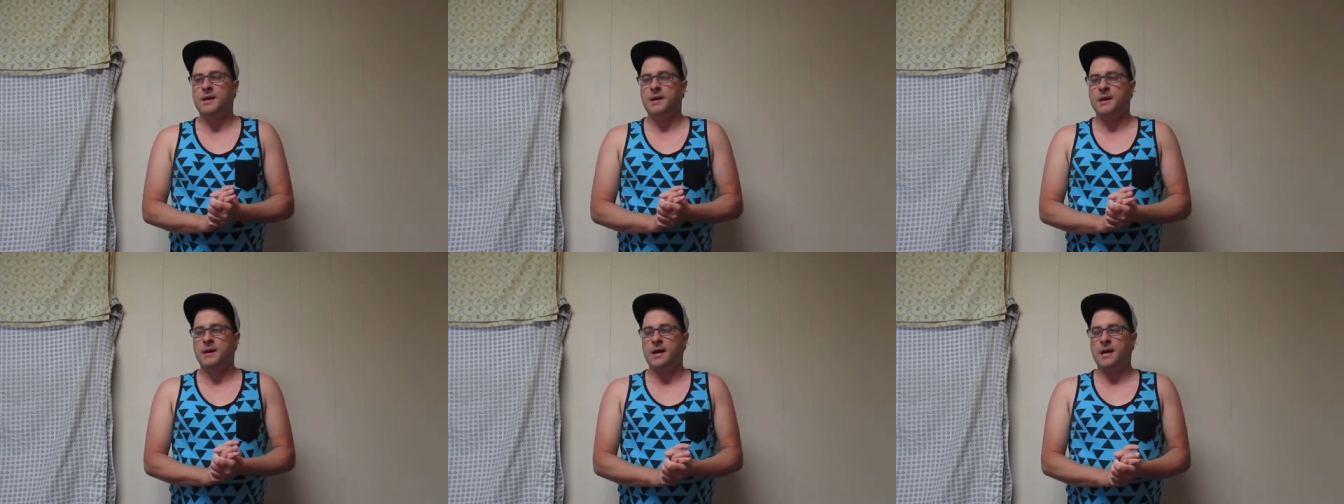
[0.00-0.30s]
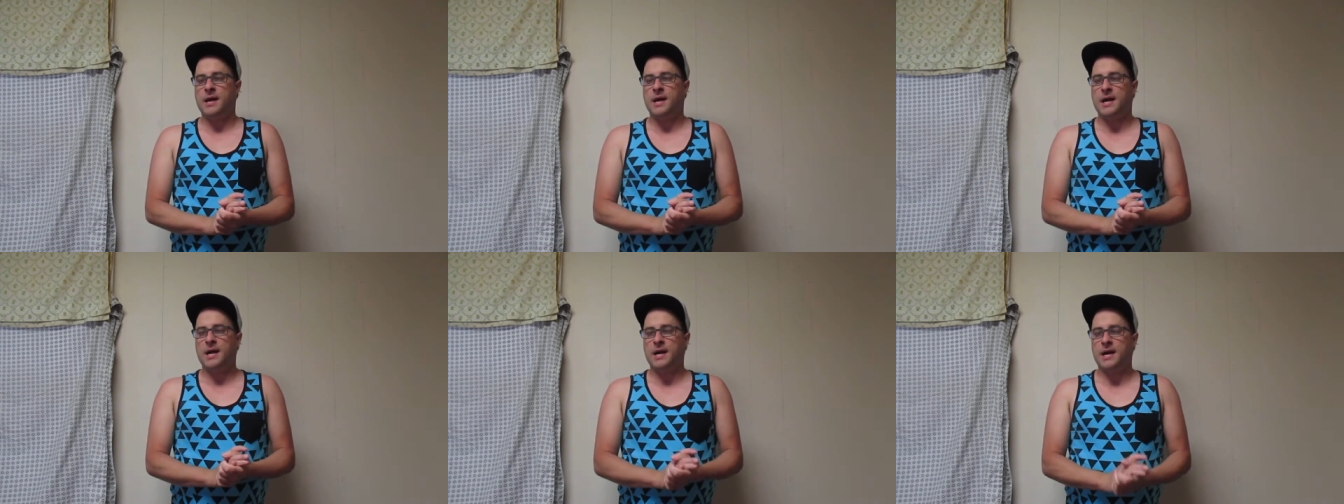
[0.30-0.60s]

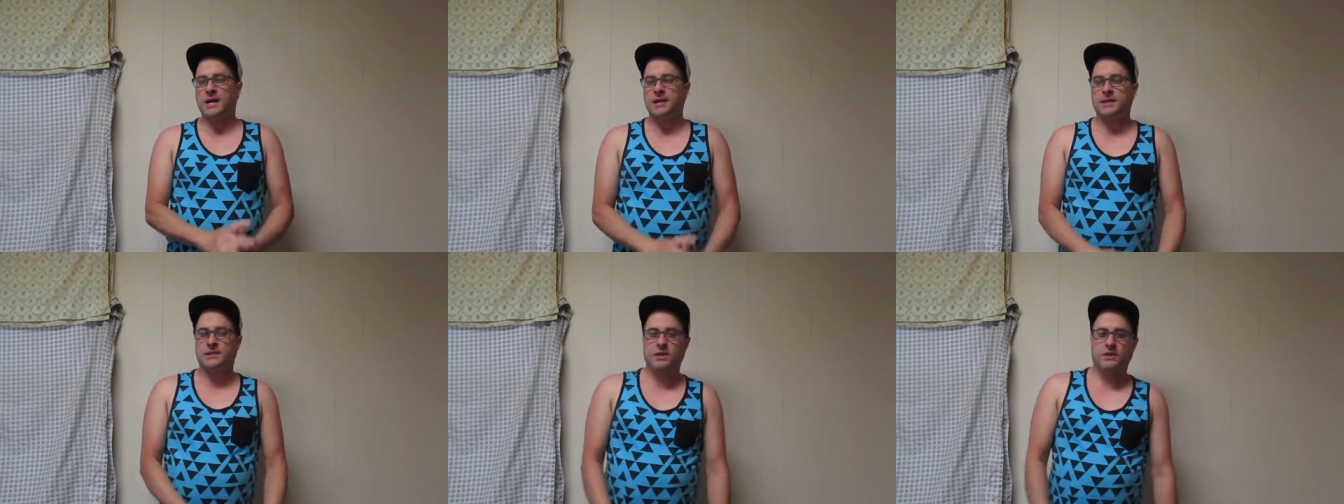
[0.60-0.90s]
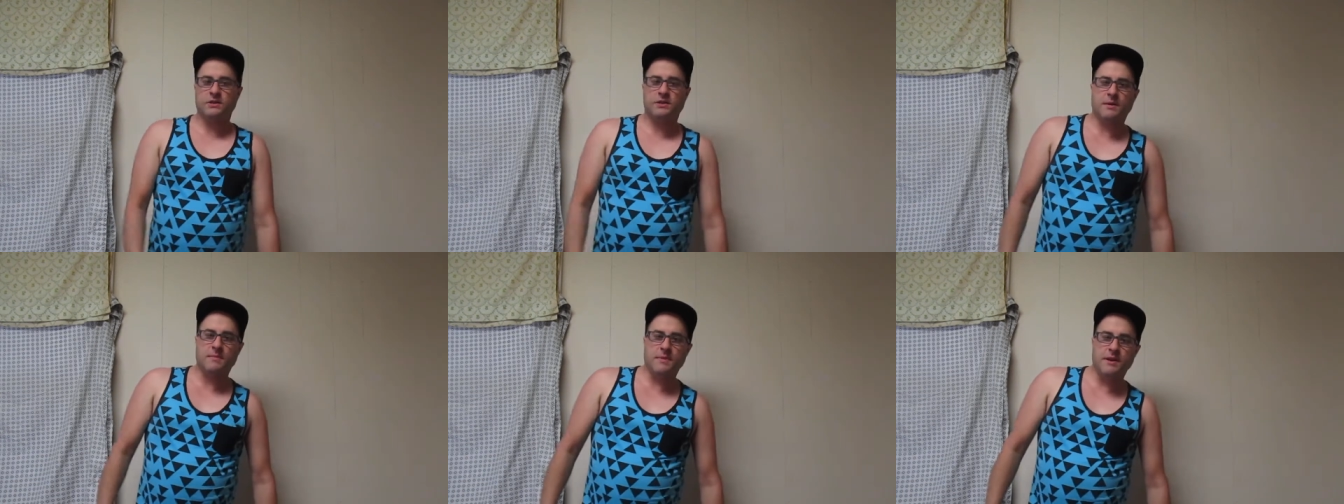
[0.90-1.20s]
So it's
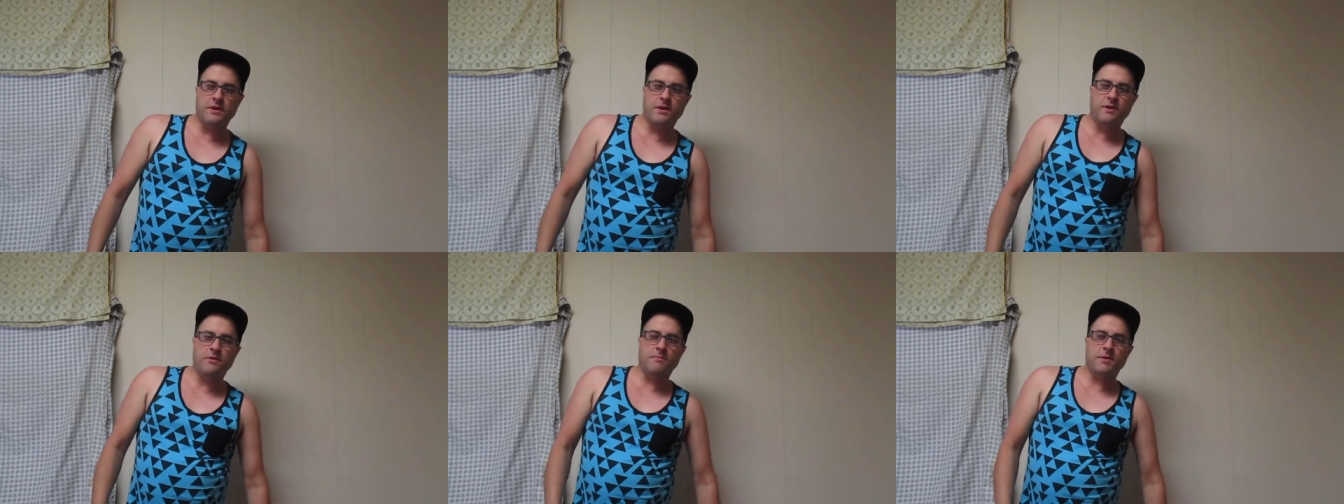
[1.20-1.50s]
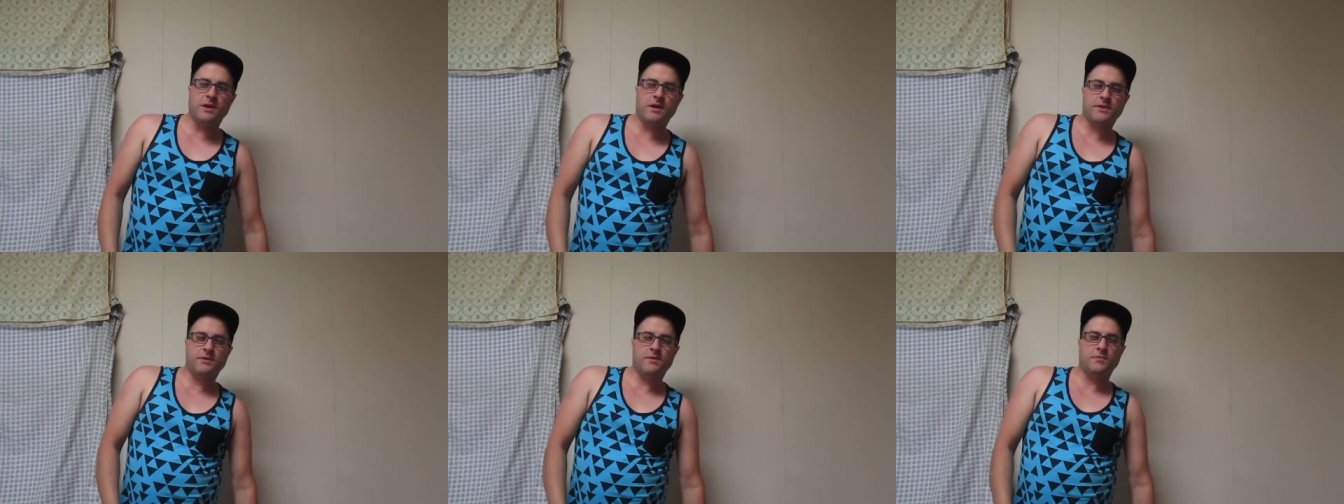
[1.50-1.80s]
going to be a new
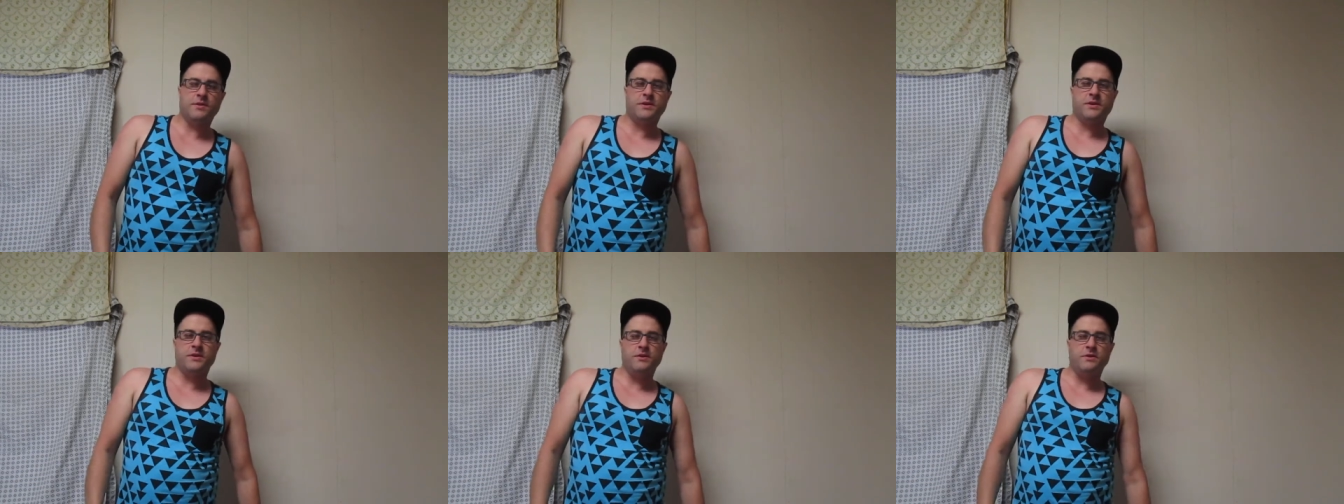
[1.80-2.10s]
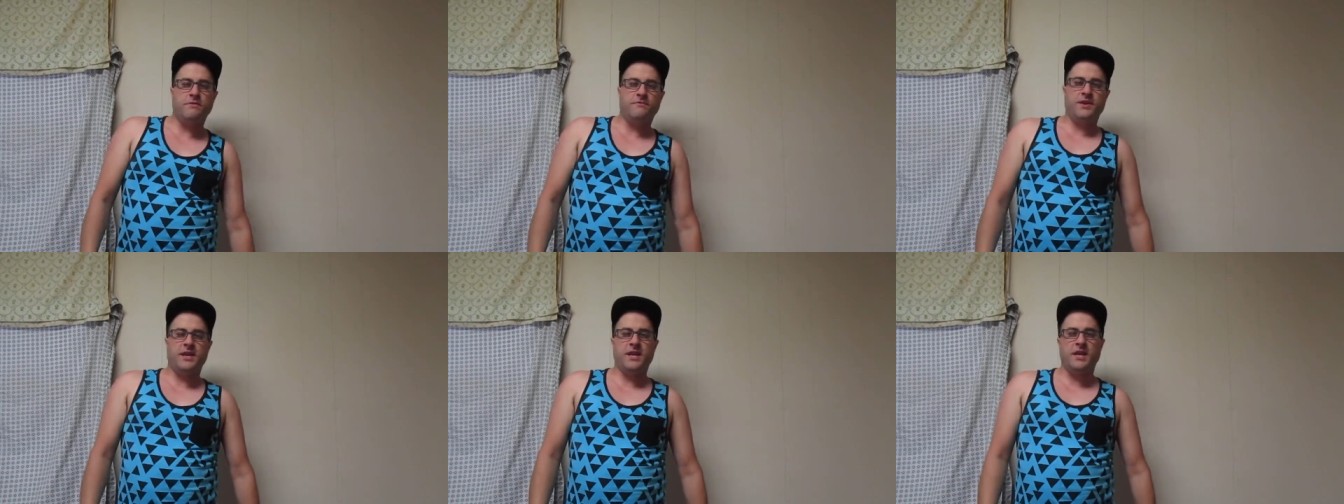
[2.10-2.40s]
month with
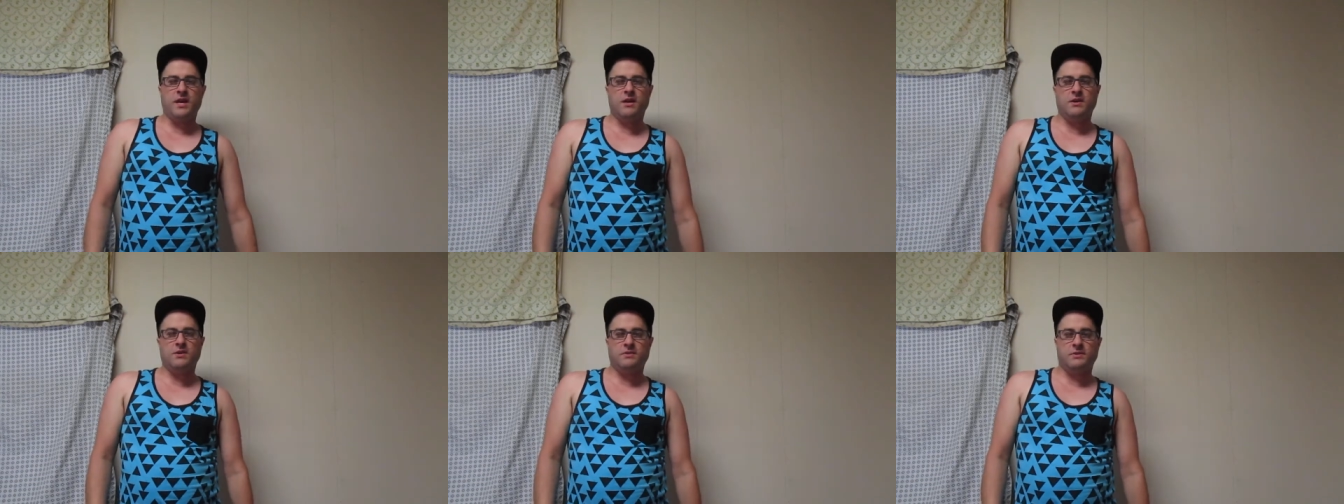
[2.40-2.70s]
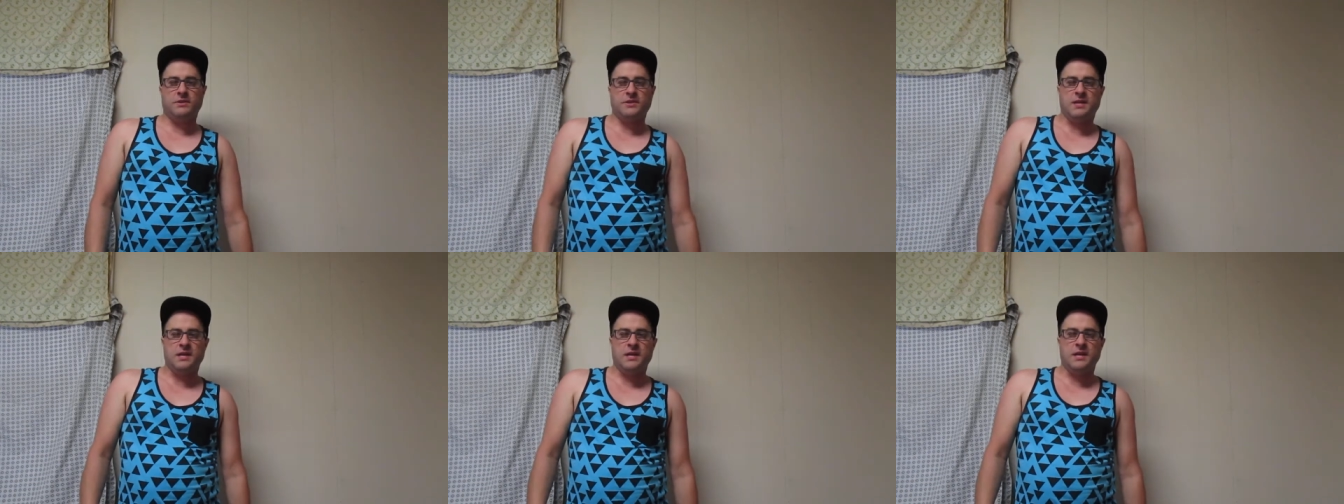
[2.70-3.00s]
new
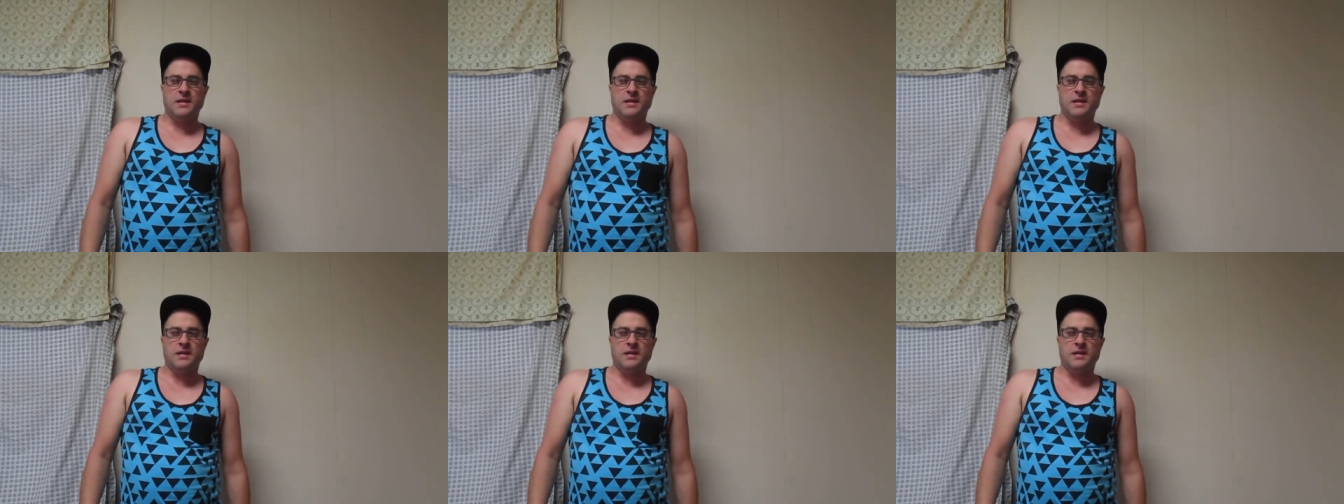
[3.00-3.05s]
videos.